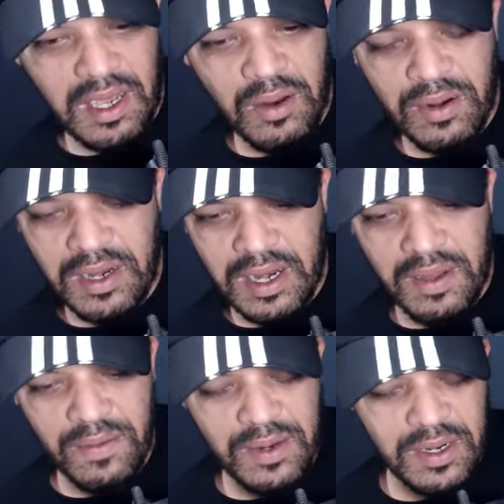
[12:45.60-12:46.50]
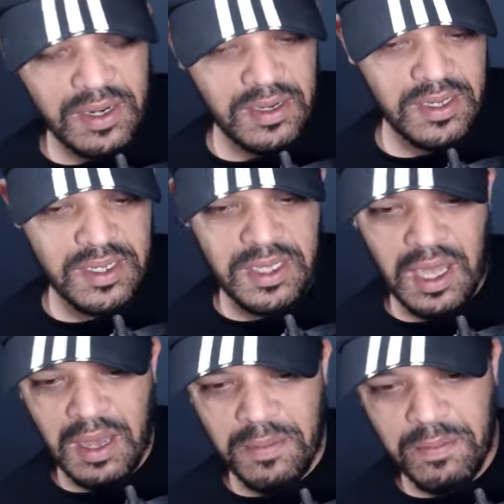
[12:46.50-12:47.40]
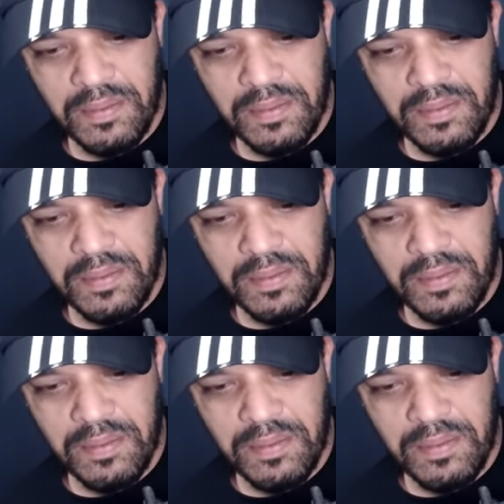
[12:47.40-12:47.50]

I will never stop